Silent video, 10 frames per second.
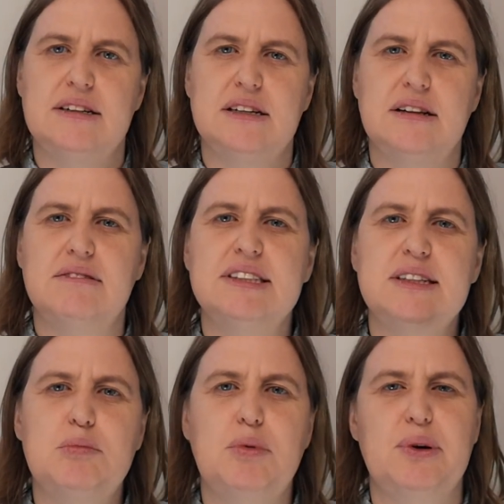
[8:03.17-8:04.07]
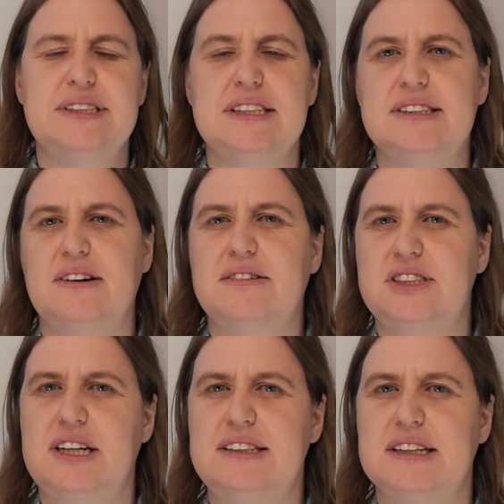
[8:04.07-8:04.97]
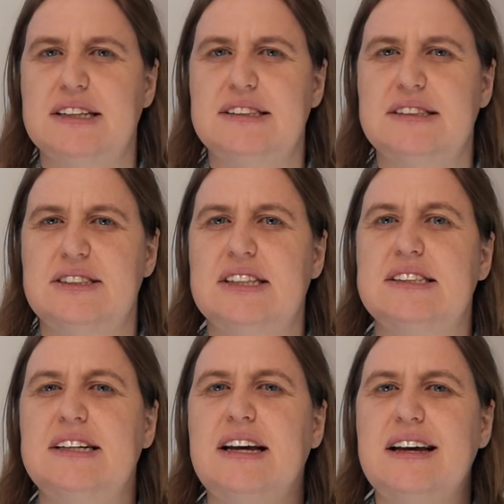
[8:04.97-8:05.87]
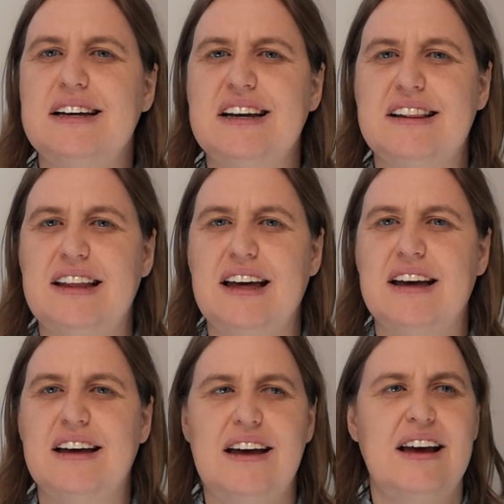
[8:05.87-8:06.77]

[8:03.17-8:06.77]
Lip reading: to the risen presence of Jesus, to seeing their